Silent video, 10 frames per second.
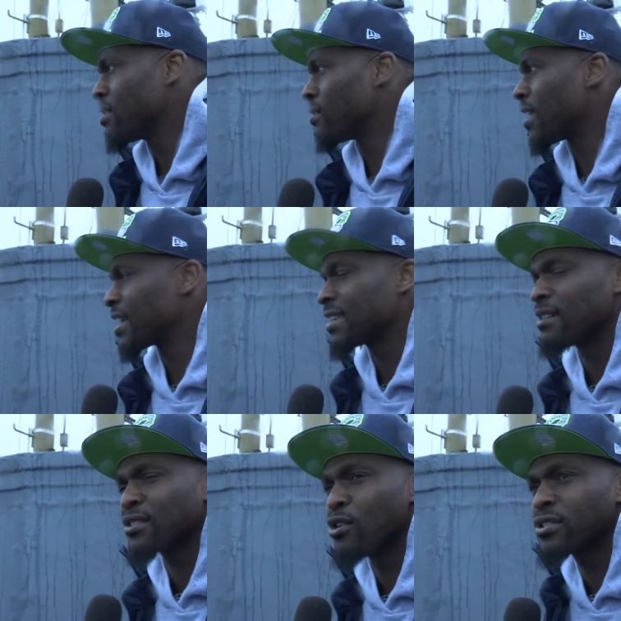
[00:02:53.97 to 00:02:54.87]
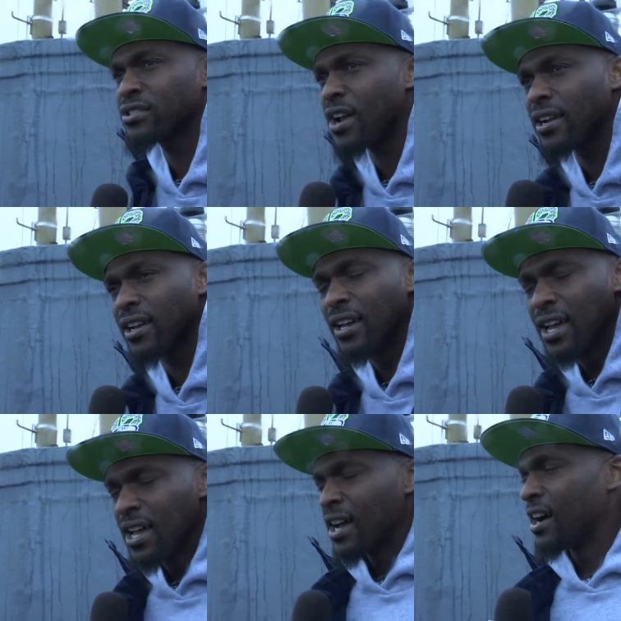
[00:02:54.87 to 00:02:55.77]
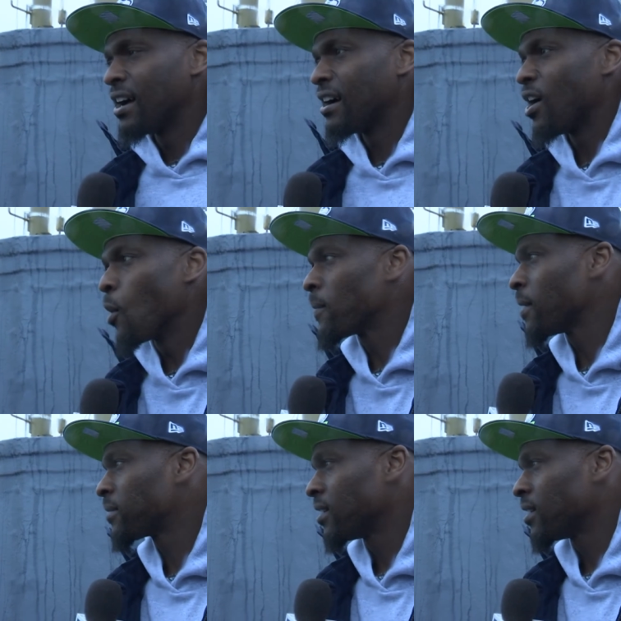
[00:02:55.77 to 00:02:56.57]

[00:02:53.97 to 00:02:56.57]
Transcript: You know, a lot of times coaches try to uh, open up